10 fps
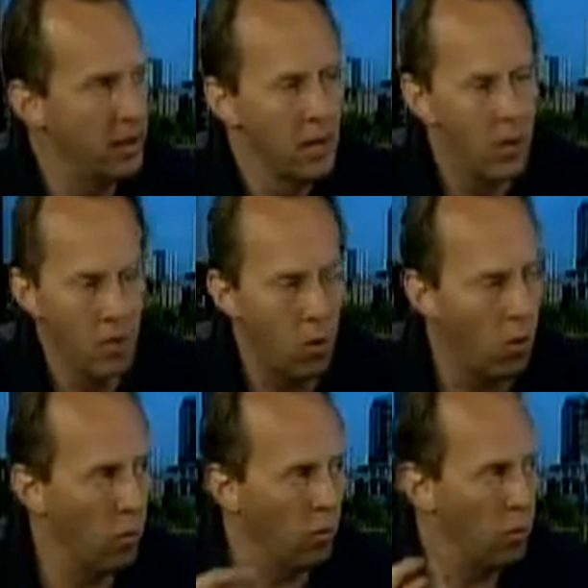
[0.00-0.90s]
the
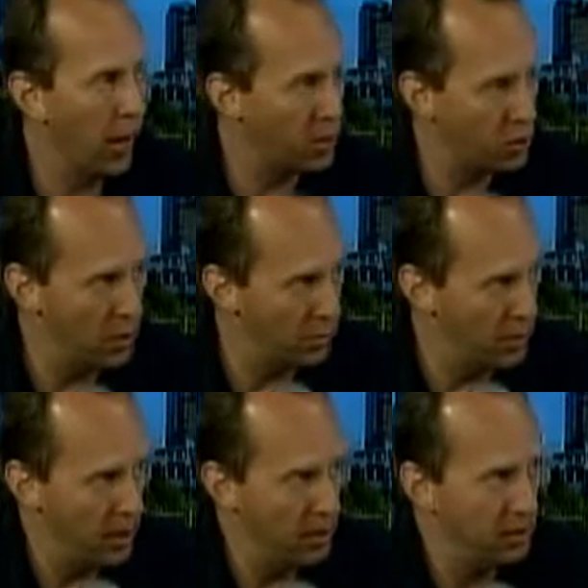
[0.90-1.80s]
whole lecture
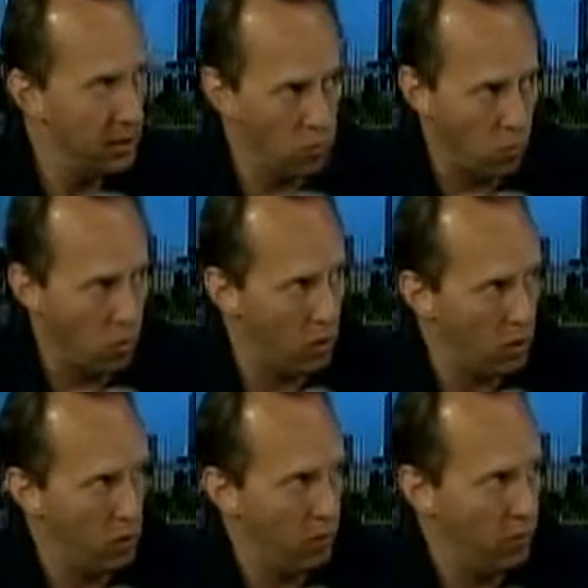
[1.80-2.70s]
thing doesn't work
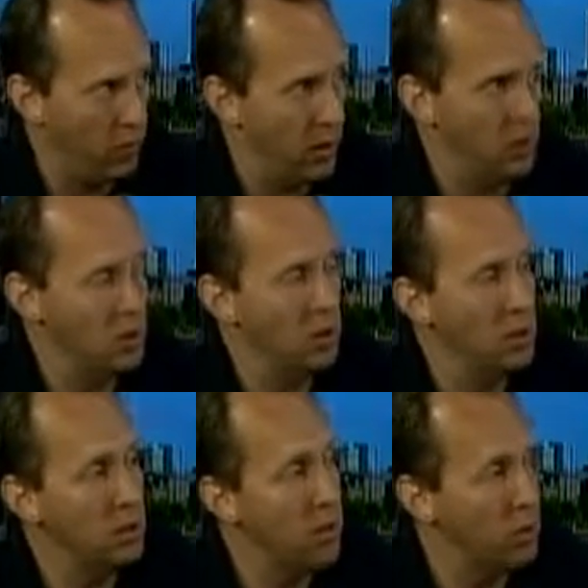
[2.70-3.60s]
for them. So you
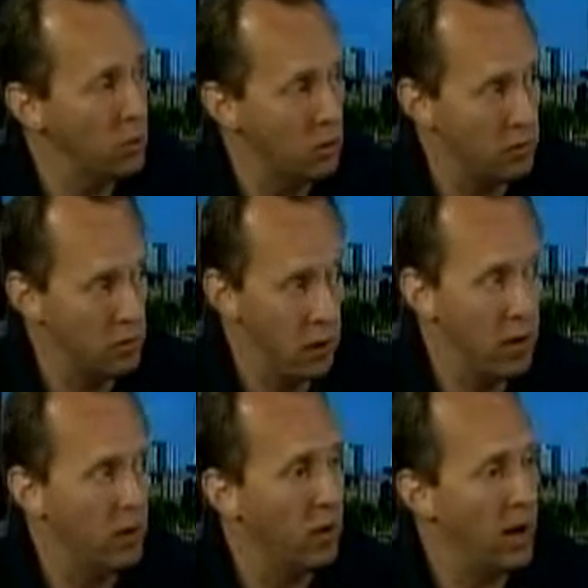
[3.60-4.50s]
need to make sure it's very
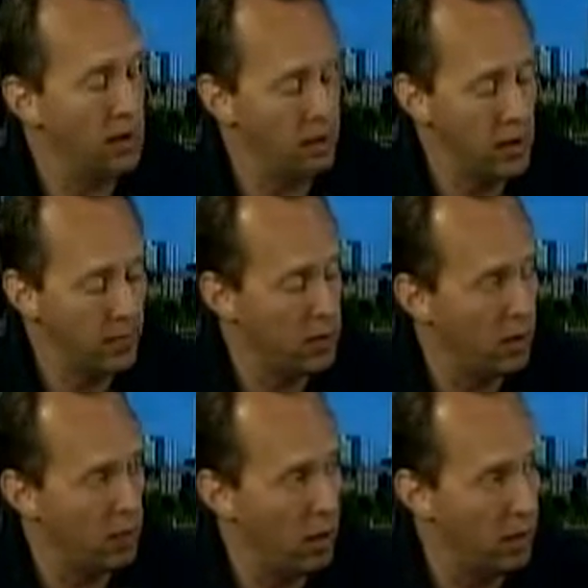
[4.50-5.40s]
interactive. You have to have
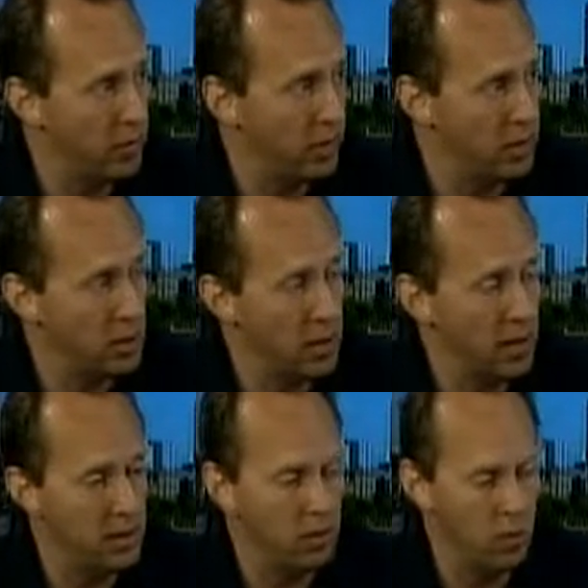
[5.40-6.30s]
a lot of
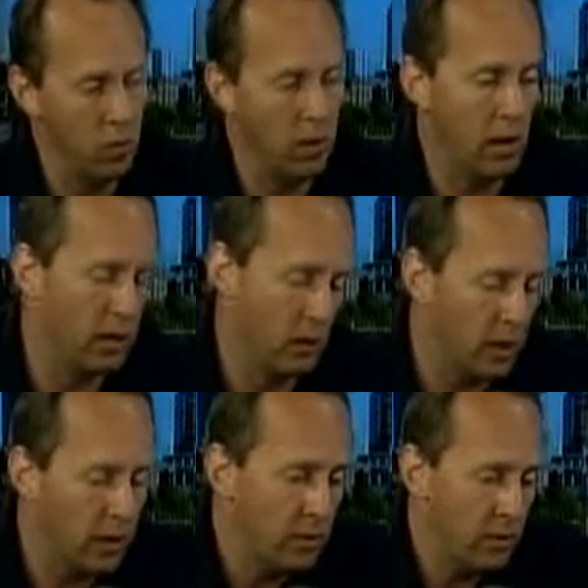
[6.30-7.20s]
exercises and whatnot. I said,
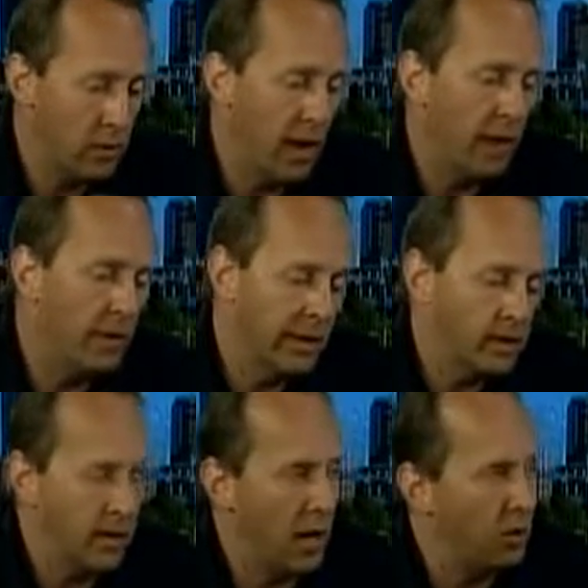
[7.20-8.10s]
okay, yeah, I mean,
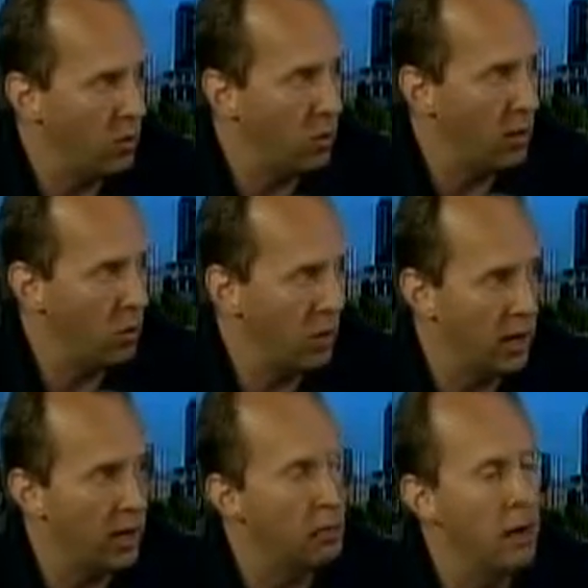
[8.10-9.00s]
that's kind of the way I work
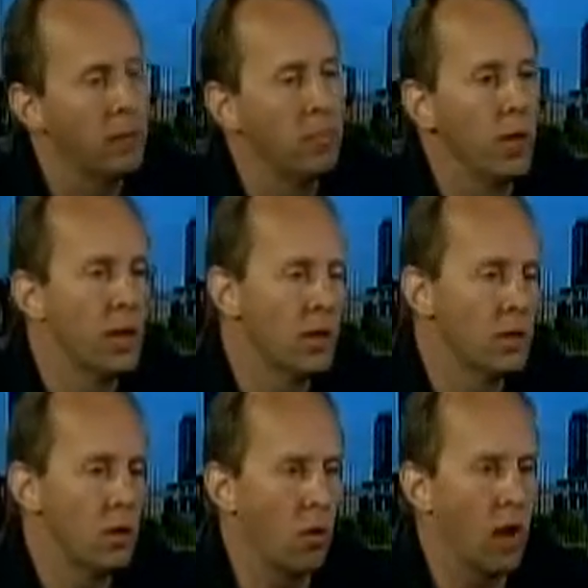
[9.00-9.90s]
anyway.
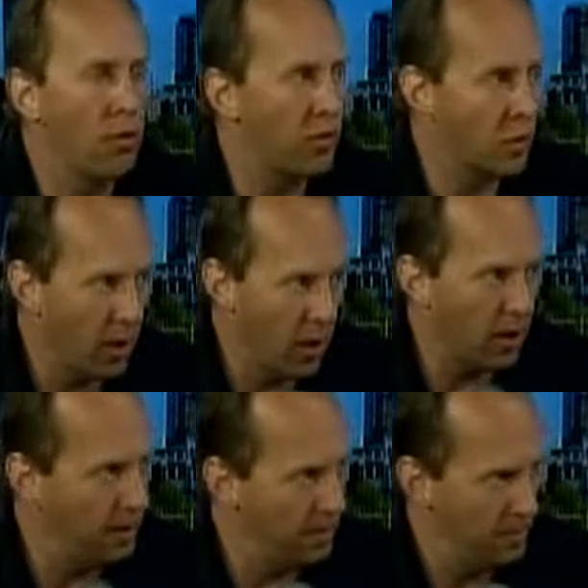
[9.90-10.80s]
So I
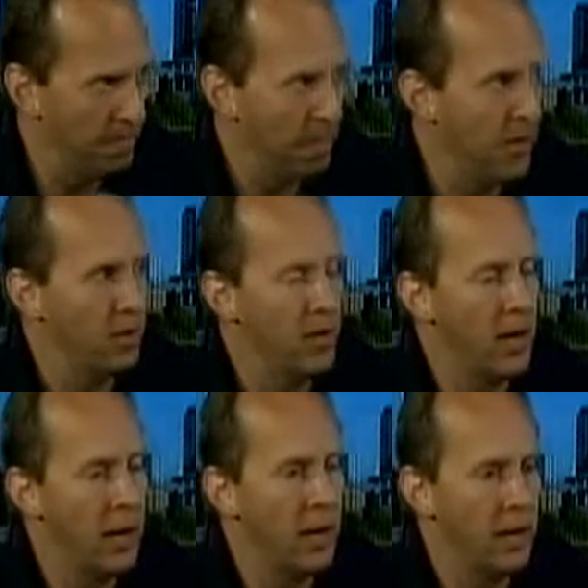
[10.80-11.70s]
thought
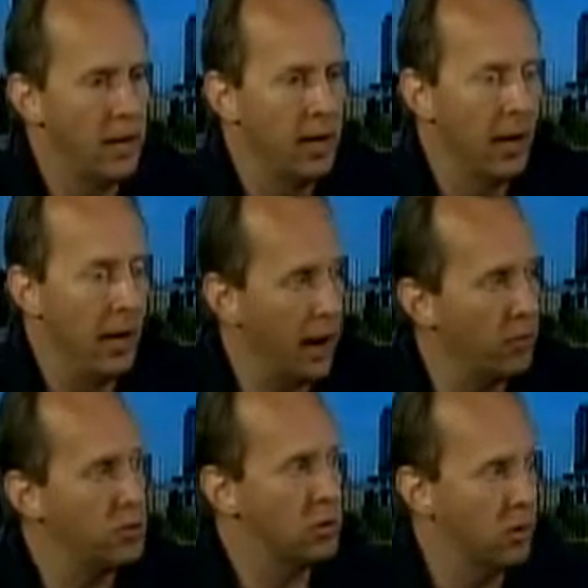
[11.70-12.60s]
that I
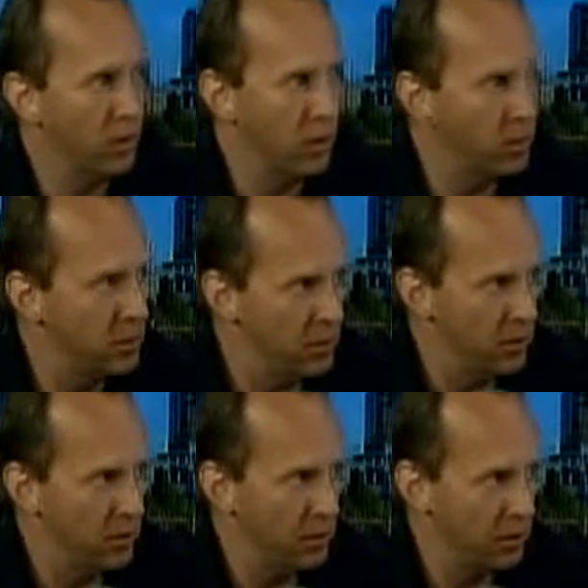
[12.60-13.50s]
was delivering the
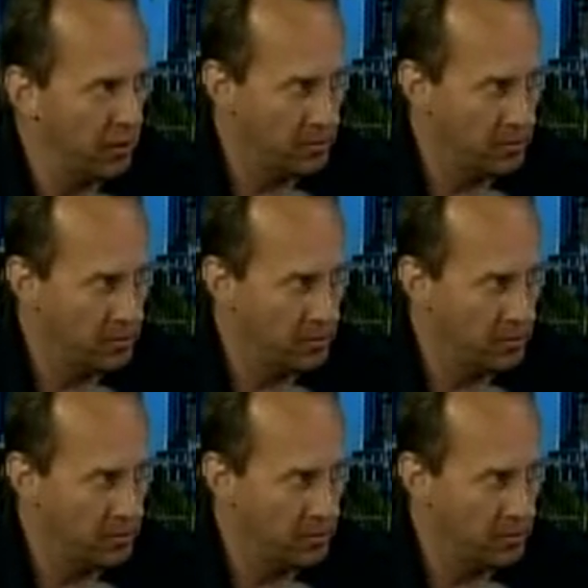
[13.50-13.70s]
material